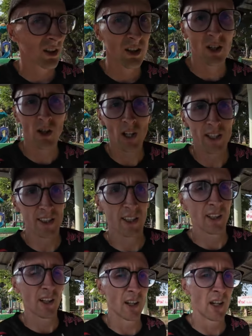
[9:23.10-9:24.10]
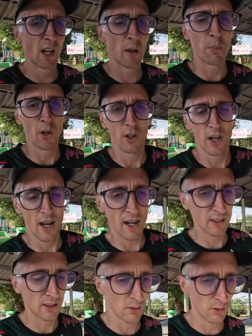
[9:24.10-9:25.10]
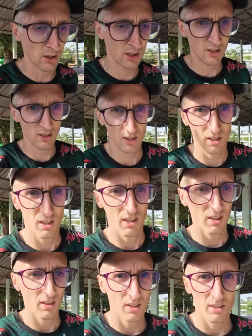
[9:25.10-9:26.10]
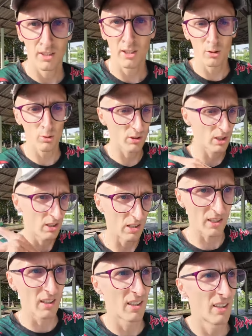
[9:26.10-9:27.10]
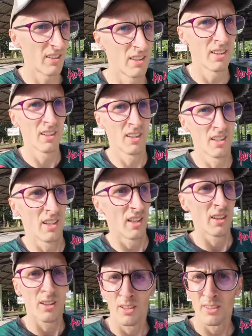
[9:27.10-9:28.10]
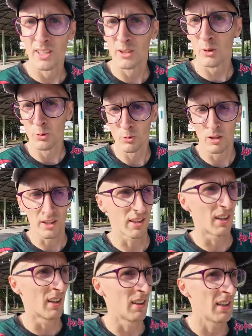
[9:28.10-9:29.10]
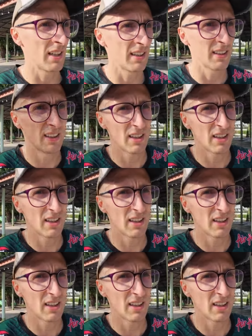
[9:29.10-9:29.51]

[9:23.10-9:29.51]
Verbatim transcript: crazy hyper active they don't like they don't do like the